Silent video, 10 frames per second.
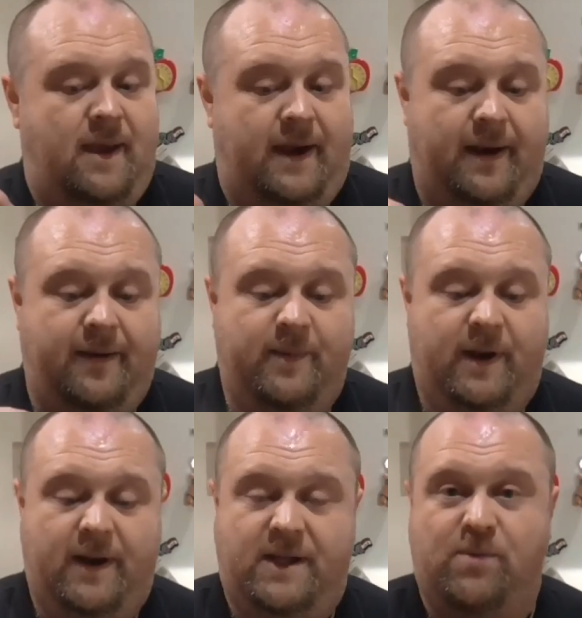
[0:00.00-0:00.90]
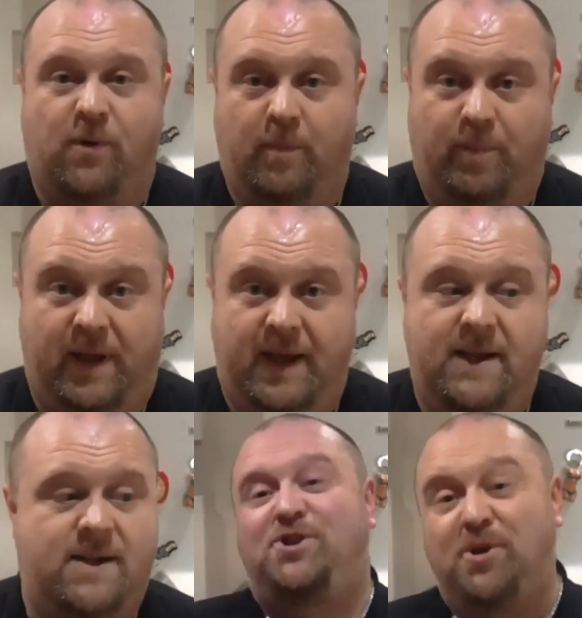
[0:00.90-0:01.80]
and I had them in a nice warm
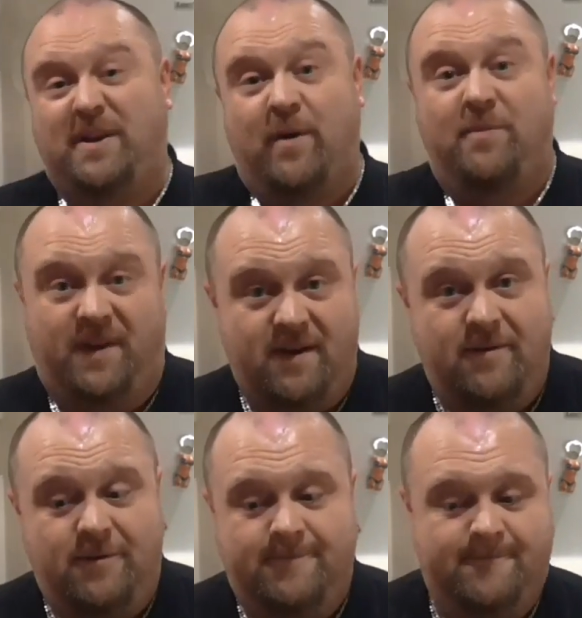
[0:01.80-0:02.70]
place. I shook them up and down.